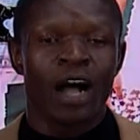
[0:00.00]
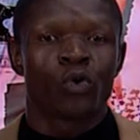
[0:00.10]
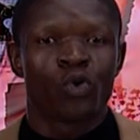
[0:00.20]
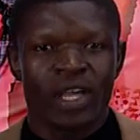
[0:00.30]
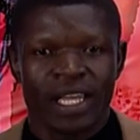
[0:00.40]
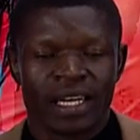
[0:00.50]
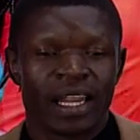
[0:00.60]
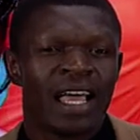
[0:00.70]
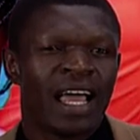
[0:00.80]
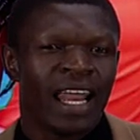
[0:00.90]
queen,
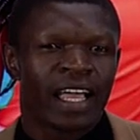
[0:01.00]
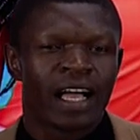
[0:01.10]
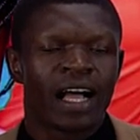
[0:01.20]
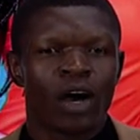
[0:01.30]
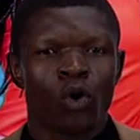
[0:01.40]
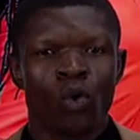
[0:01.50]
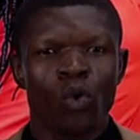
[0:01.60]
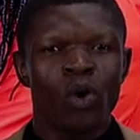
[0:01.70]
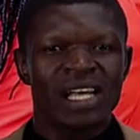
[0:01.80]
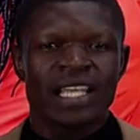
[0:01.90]
like
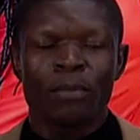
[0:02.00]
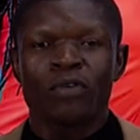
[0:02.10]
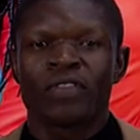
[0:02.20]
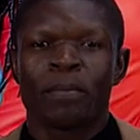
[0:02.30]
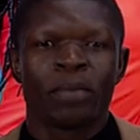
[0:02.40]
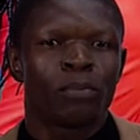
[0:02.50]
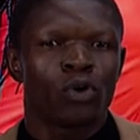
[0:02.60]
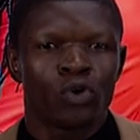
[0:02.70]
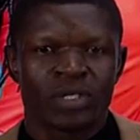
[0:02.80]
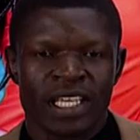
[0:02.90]
who are some of the people
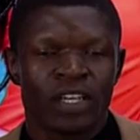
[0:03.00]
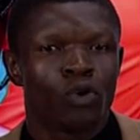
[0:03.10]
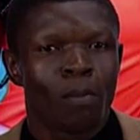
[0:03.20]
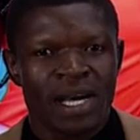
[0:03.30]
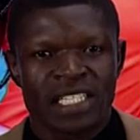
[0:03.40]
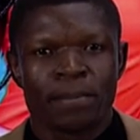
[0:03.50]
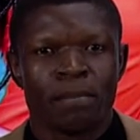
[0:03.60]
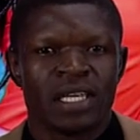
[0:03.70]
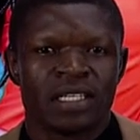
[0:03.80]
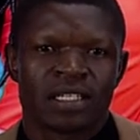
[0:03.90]
you said you must
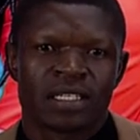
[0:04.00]
meet?